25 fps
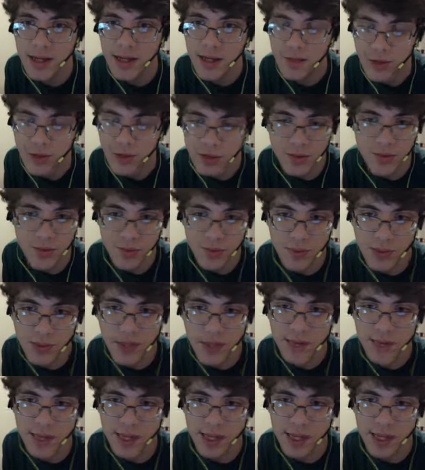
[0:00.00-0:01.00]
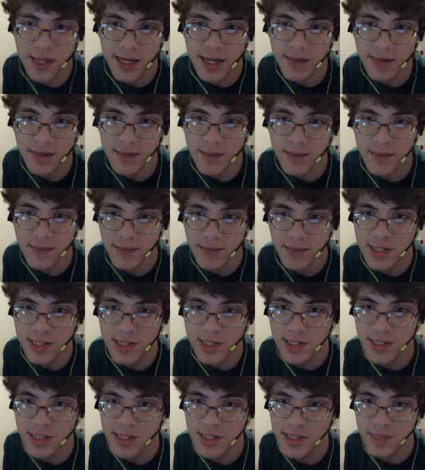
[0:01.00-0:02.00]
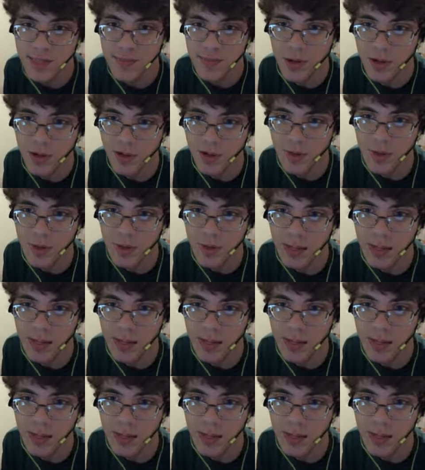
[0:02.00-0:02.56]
which is really handy. This part right